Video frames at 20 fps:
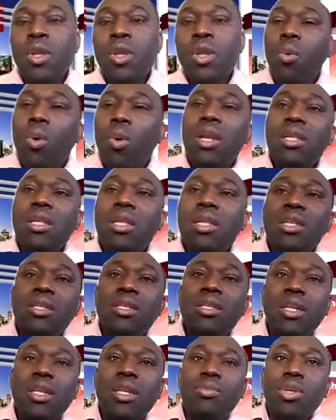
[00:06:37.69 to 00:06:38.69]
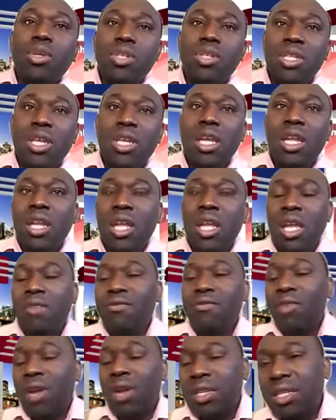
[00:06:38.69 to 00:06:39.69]
What is this scripture saying
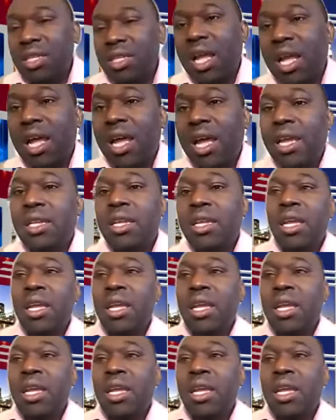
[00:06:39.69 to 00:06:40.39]
in verse 9?